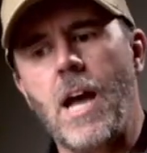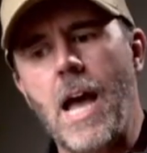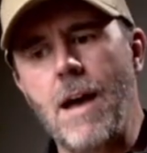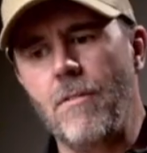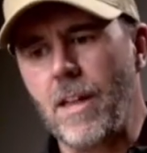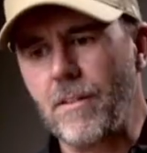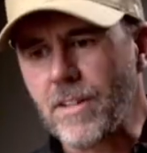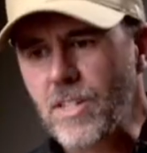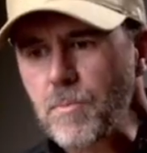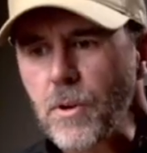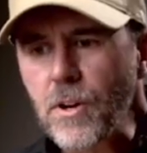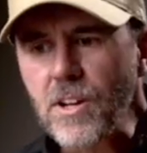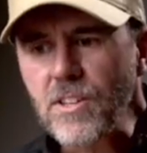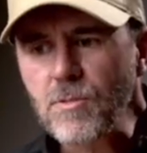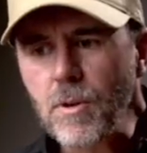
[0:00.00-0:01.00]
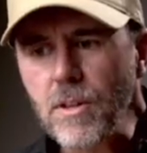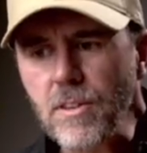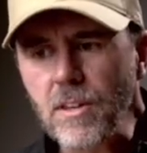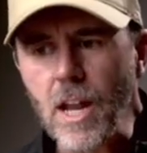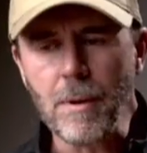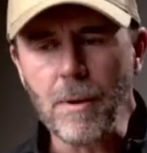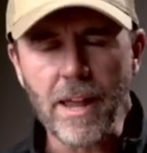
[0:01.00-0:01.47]
I have a lot of experience with
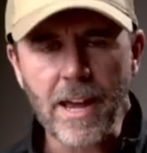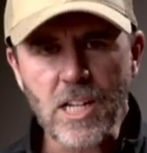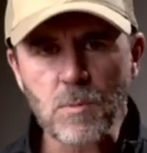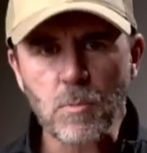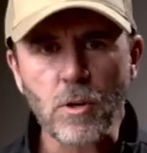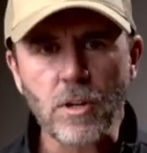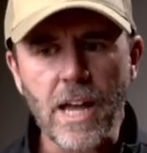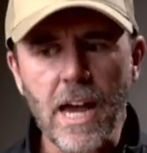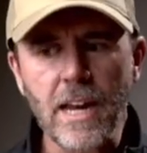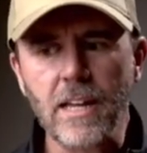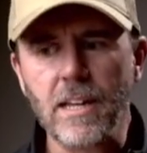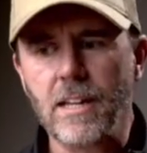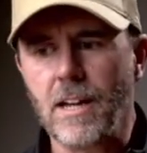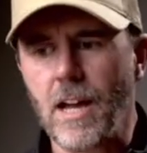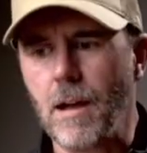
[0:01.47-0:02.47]
it. I'm an expert at it.